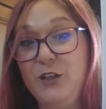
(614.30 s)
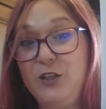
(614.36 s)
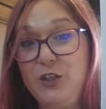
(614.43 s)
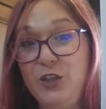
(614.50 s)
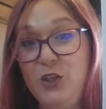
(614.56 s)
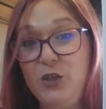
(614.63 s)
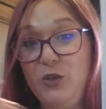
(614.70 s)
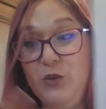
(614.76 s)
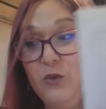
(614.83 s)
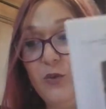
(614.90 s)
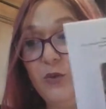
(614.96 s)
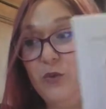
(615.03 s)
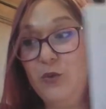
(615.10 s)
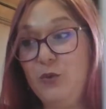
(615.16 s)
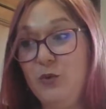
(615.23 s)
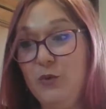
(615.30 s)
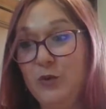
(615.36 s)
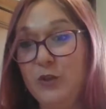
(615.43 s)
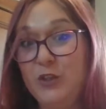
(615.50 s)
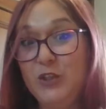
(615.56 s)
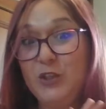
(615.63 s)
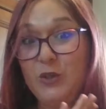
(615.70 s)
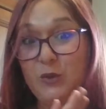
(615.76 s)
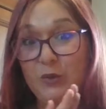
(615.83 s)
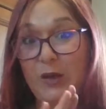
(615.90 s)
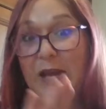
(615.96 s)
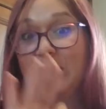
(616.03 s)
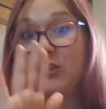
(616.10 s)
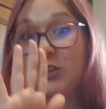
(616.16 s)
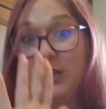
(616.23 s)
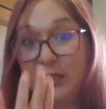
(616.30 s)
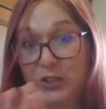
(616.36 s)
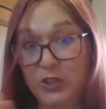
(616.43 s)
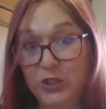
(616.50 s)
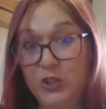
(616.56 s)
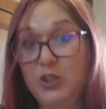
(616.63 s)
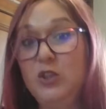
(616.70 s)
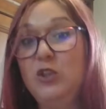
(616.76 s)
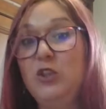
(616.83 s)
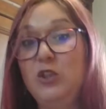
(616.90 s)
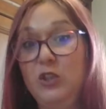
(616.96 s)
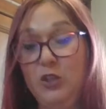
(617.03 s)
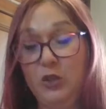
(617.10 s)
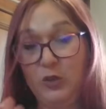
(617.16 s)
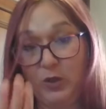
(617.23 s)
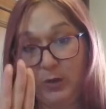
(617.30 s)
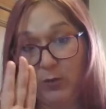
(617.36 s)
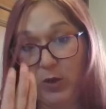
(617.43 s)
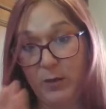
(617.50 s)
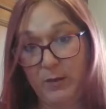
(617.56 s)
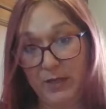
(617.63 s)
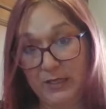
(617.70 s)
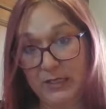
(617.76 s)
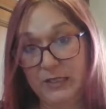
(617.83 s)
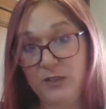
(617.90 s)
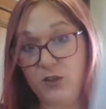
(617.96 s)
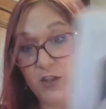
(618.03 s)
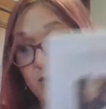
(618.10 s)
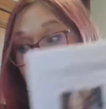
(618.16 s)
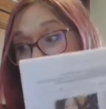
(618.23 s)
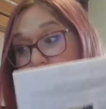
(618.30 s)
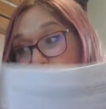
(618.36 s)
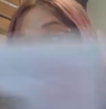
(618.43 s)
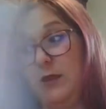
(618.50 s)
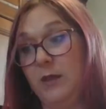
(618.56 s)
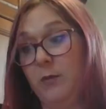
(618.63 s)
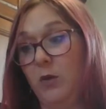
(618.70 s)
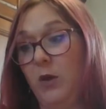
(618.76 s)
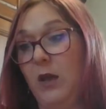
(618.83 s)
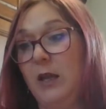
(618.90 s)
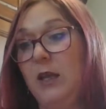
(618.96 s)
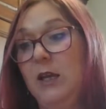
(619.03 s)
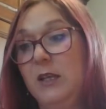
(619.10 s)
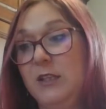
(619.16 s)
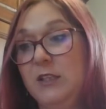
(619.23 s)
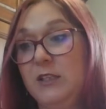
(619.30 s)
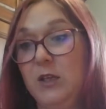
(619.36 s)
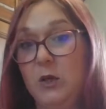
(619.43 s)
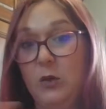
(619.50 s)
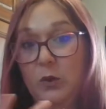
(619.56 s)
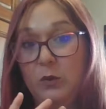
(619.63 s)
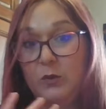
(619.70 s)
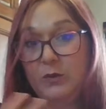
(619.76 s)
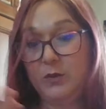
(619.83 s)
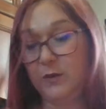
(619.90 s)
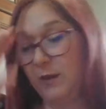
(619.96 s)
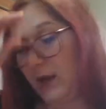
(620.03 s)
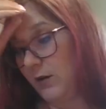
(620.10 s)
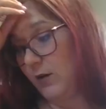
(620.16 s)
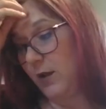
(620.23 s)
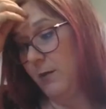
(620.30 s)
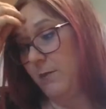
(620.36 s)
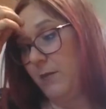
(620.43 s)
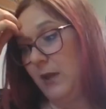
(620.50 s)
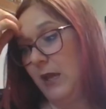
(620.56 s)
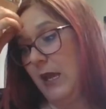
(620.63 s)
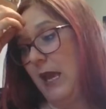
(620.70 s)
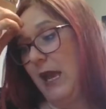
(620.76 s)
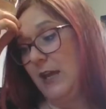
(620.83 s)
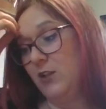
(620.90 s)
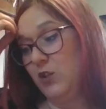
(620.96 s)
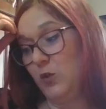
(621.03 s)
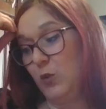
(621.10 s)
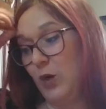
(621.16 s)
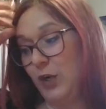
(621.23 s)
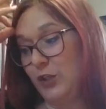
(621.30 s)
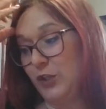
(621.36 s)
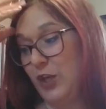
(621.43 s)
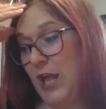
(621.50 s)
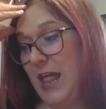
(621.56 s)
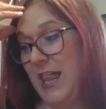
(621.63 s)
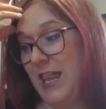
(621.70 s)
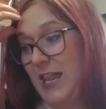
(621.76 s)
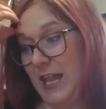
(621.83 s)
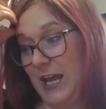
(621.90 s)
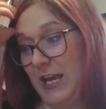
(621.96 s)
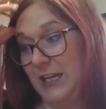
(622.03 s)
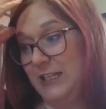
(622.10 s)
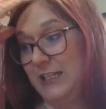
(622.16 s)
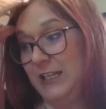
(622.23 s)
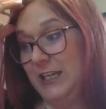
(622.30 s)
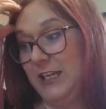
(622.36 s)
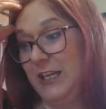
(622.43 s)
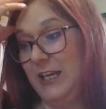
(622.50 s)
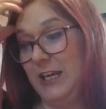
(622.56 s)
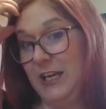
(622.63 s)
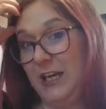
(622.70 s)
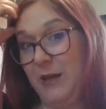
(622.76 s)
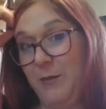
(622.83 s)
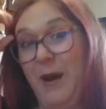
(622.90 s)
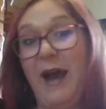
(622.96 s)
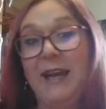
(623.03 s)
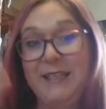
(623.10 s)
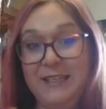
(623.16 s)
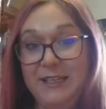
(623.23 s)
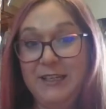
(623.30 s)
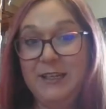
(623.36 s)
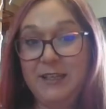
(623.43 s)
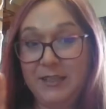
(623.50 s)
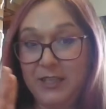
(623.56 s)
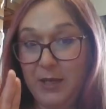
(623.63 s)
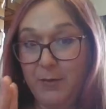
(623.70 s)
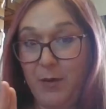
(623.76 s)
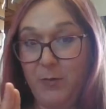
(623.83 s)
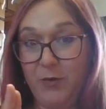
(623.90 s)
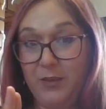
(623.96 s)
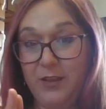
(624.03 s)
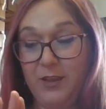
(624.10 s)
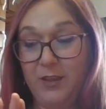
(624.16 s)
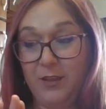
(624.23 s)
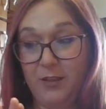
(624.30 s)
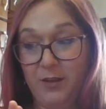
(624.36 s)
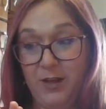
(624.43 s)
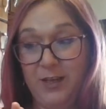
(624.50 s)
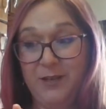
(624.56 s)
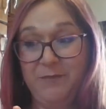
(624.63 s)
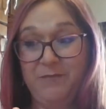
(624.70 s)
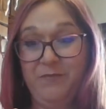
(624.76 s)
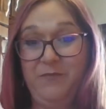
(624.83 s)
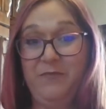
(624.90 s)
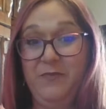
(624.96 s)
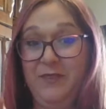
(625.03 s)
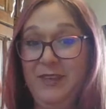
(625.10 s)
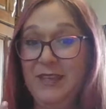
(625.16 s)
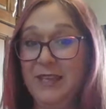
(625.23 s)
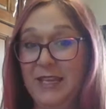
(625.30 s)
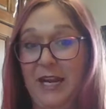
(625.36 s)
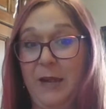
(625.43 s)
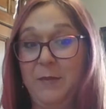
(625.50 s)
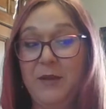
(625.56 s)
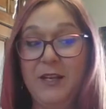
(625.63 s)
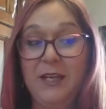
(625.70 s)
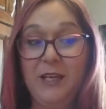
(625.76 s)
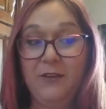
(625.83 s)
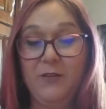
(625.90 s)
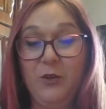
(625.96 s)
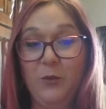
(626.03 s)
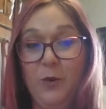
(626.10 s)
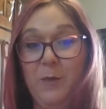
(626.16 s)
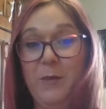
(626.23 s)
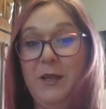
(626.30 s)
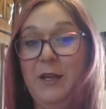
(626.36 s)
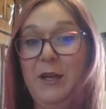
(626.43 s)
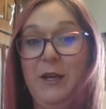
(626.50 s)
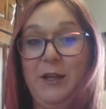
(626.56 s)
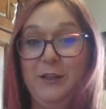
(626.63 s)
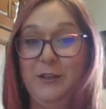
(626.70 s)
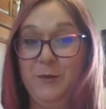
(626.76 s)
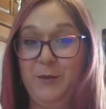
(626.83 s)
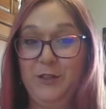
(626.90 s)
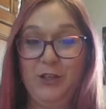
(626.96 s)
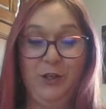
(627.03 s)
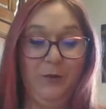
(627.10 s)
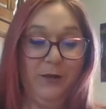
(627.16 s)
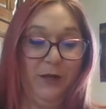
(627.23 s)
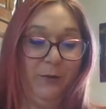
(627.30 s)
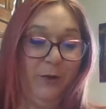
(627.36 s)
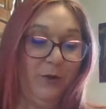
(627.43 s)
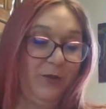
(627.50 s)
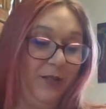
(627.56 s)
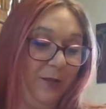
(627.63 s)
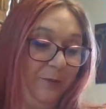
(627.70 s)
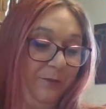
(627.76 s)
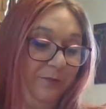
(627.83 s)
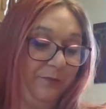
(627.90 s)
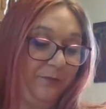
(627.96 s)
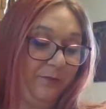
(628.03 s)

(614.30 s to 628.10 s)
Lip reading: to actually do the appointment and start to book it with them. Okay, so that'll come as you watch that. I did come up with the thought that I'm going to give the woman, so let me tell you what I wrote down.